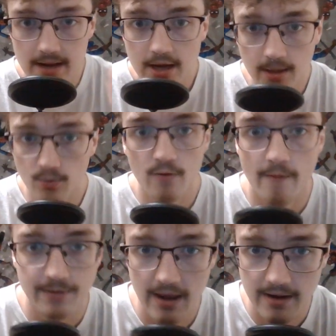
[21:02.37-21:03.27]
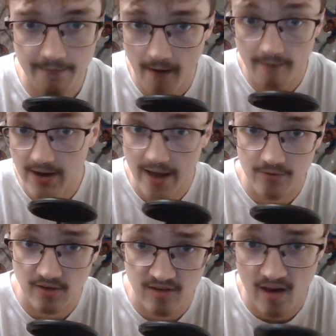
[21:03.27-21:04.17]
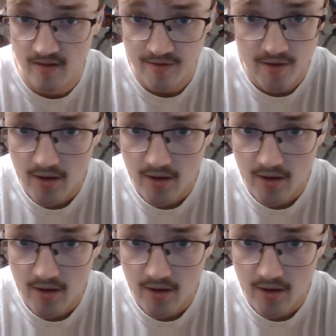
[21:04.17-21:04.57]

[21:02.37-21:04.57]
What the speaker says: can move up to 85 and have success.